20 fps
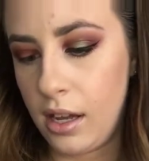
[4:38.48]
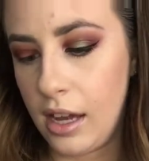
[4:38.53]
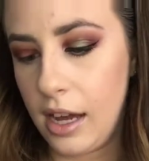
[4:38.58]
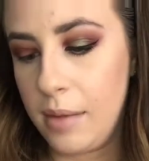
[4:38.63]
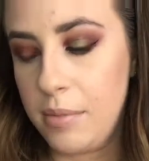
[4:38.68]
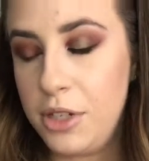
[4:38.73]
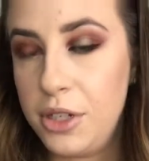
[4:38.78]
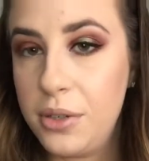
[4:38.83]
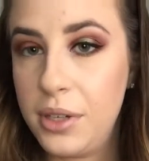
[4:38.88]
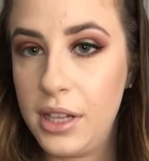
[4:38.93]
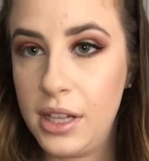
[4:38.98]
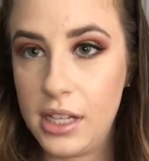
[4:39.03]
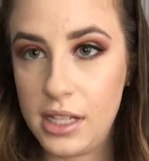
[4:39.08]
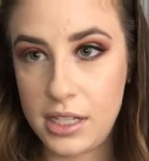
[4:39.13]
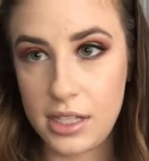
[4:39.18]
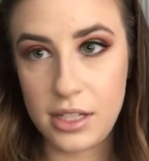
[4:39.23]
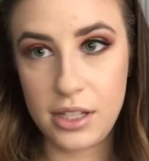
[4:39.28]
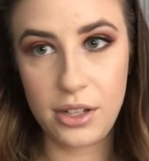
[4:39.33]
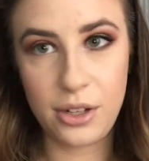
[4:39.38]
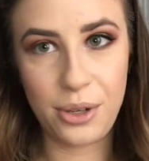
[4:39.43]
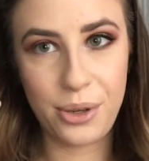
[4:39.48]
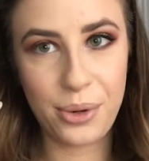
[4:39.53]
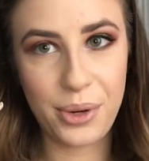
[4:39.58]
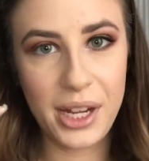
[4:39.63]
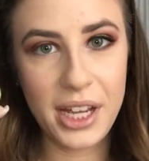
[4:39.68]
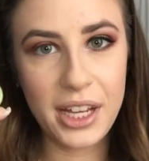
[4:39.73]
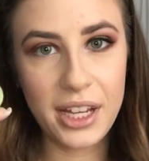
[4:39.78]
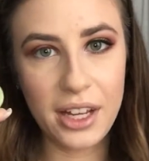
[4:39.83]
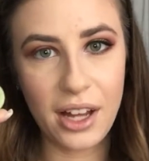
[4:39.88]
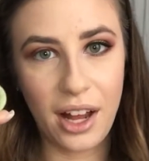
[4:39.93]
I'm doing this
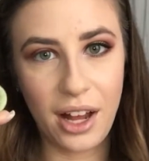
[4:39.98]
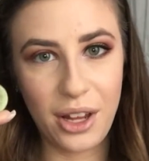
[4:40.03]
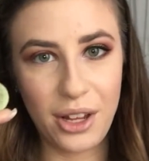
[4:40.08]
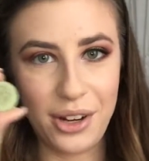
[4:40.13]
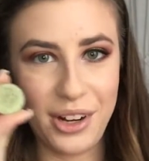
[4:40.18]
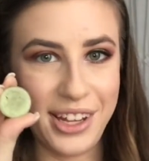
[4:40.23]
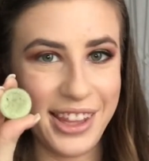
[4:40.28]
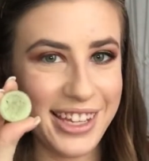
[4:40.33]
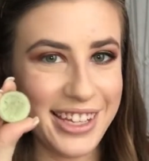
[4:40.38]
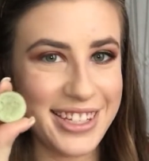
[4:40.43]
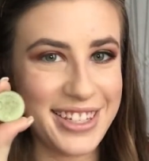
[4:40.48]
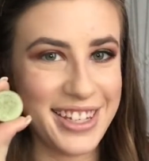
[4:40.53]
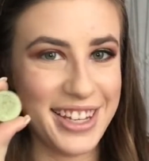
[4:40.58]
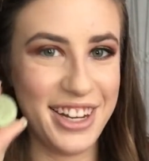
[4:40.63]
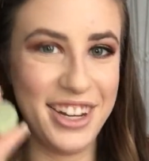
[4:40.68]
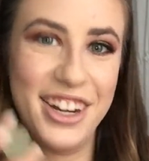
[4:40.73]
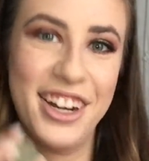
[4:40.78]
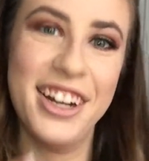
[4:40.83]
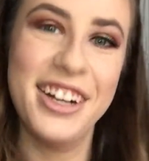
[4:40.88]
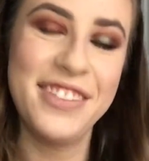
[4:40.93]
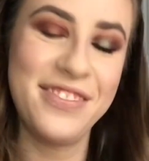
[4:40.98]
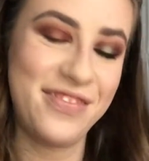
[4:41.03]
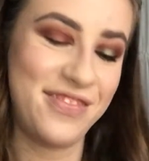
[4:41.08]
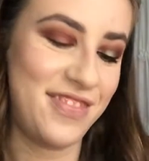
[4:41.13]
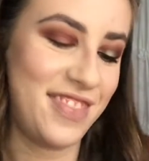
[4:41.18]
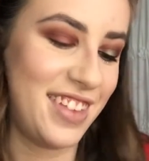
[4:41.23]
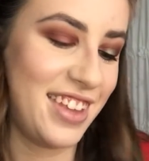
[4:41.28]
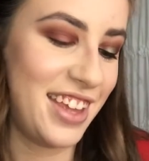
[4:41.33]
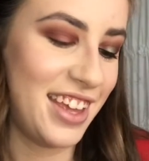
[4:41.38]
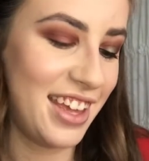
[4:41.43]
green color in the center,
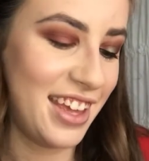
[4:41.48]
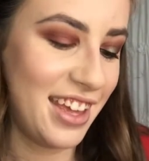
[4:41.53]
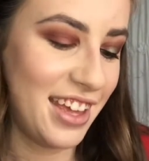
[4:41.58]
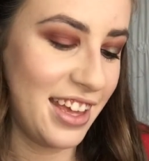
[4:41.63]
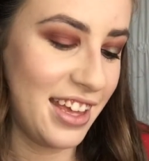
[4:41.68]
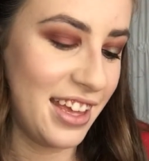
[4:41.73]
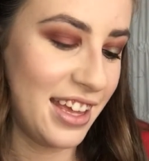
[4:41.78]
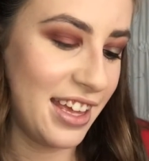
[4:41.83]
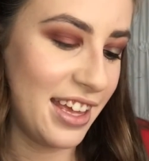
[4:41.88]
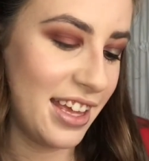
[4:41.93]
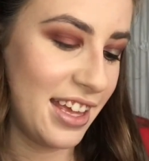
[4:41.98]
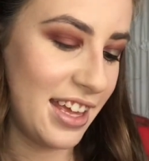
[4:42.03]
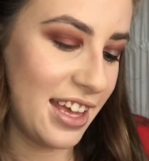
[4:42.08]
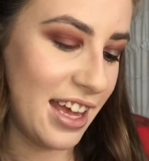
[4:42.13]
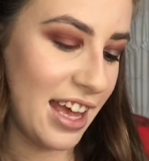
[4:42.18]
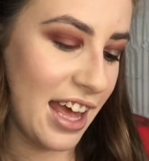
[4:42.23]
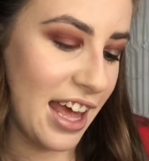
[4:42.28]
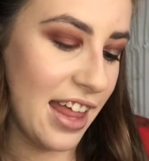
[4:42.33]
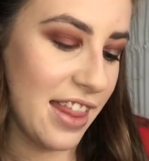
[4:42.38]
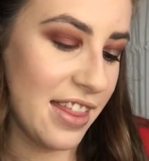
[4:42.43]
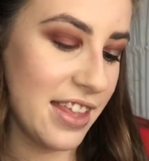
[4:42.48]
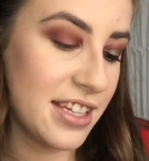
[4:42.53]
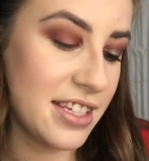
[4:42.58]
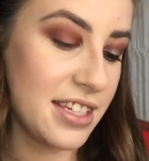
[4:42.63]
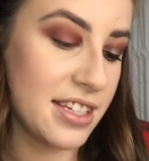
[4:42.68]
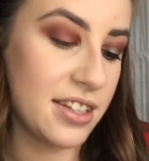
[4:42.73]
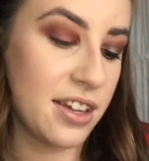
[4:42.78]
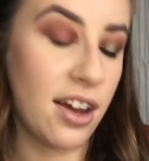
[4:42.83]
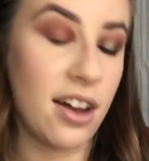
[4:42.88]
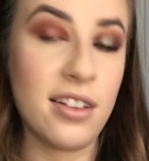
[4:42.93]
and this
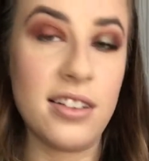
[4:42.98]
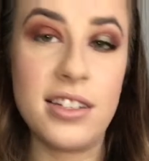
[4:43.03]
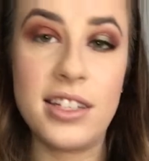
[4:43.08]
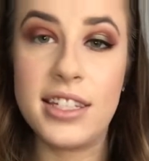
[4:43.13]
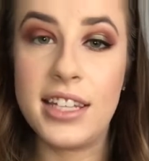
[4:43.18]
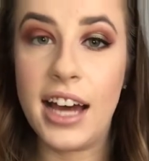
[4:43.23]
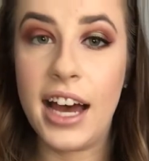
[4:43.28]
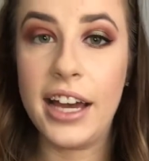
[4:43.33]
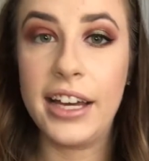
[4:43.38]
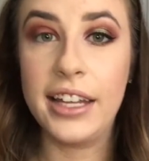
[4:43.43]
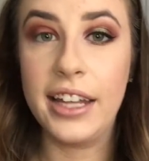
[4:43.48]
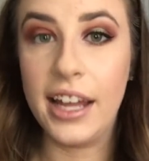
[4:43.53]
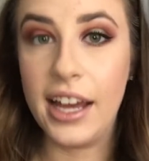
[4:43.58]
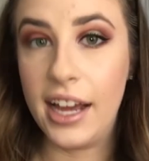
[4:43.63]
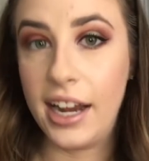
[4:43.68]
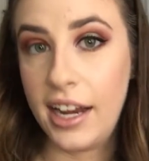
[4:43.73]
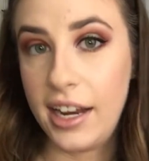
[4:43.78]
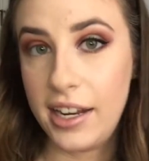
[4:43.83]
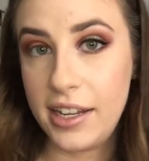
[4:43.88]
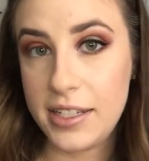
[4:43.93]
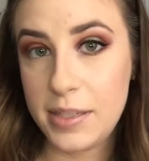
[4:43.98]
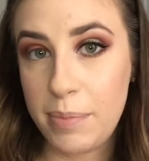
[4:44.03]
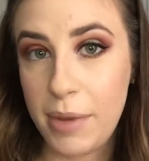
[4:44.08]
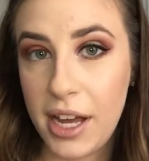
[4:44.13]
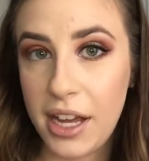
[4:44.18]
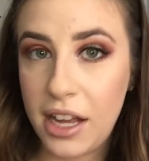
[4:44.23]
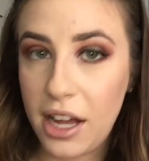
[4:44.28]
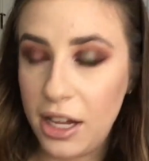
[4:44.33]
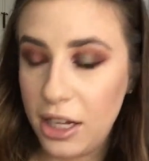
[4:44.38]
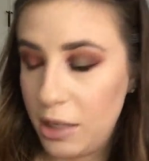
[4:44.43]
is called Sideline, and it's
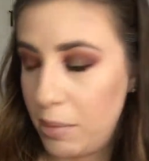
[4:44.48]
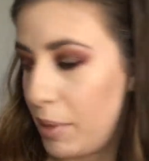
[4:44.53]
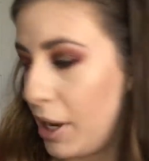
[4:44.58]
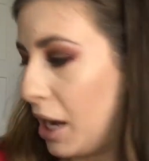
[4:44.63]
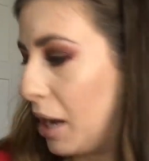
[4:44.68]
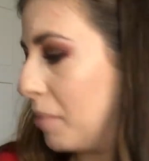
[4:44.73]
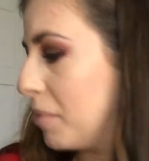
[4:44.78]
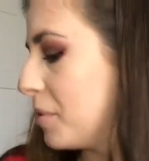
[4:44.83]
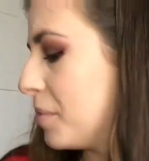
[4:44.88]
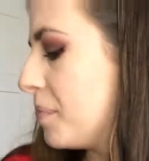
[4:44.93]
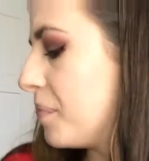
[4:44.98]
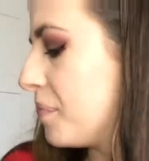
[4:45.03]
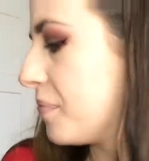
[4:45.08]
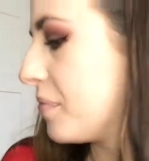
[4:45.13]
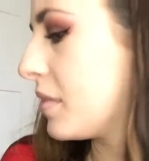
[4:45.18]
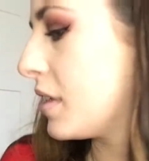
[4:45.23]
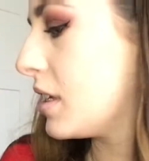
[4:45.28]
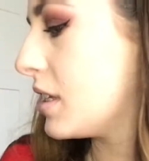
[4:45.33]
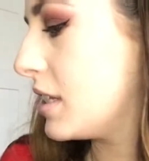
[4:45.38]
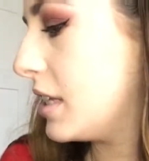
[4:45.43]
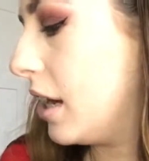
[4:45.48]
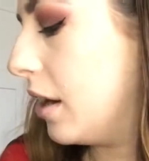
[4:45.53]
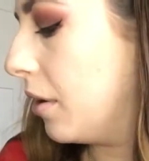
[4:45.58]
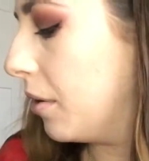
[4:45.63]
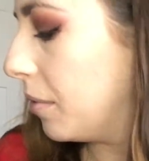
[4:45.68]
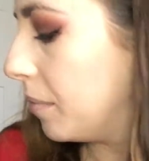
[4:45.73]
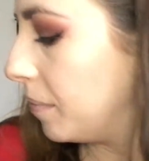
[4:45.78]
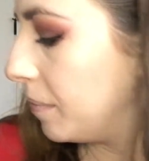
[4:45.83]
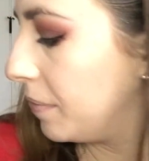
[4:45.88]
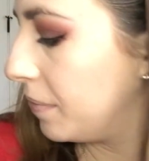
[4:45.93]
by Colourpop. So,
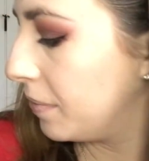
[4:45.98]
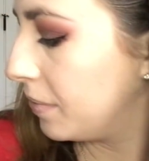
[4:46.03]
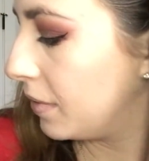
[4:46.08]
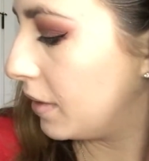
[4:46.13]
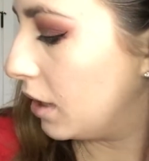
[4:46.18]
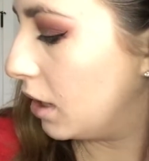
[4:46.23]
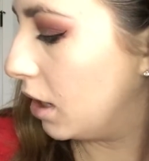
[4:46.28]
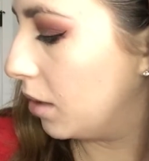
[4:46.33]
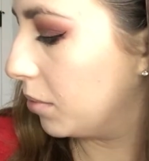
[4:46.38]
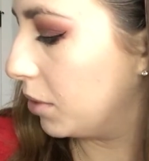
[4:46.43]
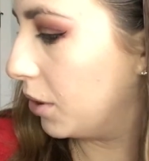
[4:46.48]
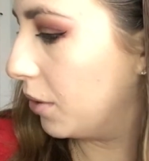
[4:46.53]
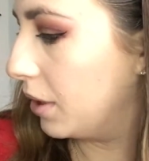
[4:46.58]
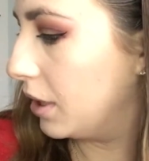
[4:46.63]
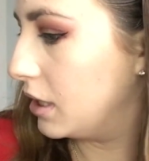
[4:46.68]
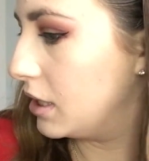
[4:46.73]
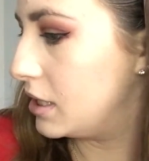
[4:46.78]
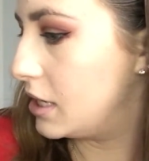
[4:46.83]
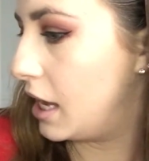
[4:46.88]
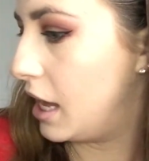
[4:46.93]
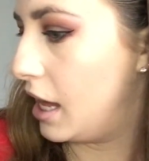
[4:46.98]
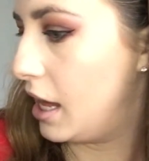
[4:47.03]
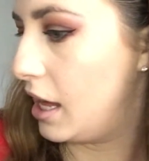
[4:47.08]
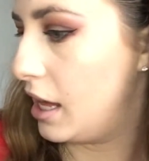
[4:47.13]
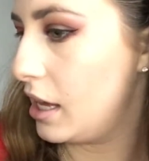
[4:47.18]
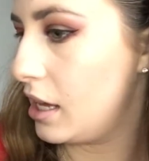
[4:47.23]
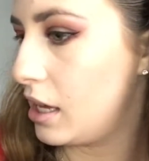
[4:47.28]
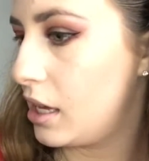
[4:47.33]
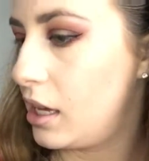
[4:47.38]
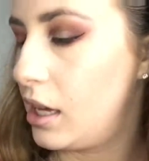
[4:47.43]
I'm going to
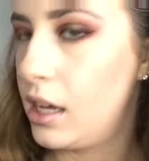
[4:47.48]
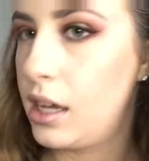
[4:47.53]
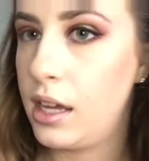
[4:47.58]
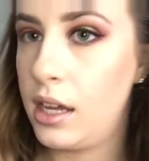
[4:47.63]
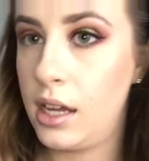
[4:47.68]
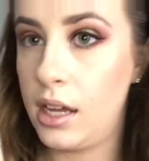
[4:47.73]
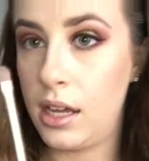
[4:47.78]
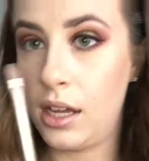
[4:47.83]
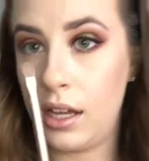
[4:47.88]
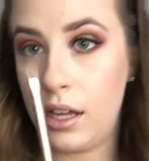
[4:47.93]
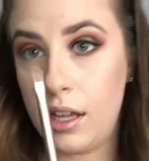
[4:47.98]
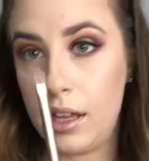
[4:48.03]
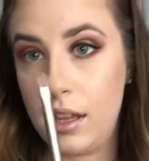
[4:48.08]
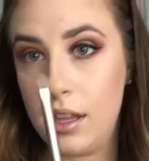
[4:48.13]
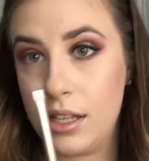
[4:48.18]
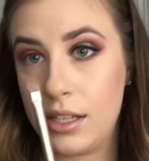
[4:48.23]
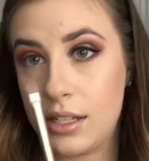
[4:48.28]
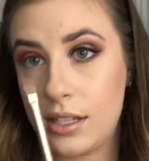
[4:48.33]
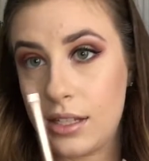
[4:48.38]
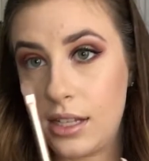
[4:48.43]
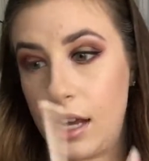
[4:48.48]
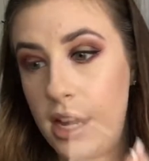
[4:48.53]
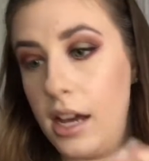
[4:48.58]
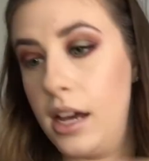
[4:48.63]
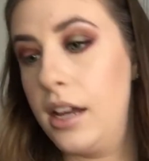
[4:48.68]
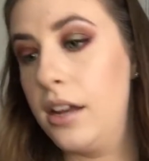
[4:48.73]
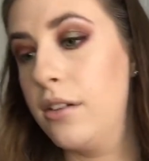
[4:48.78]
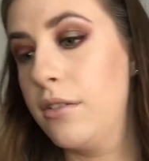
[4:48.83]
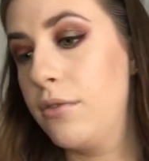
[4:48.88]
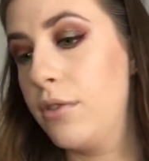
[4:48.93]
take this
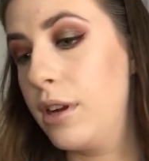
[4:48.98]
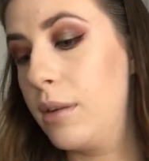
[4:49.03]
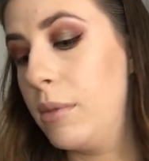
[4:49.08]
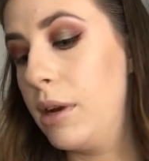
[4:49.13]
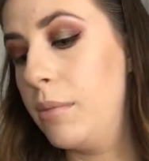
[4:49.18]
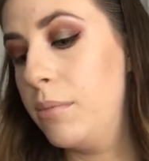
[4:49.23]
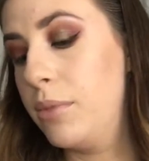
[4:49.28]
side of one of my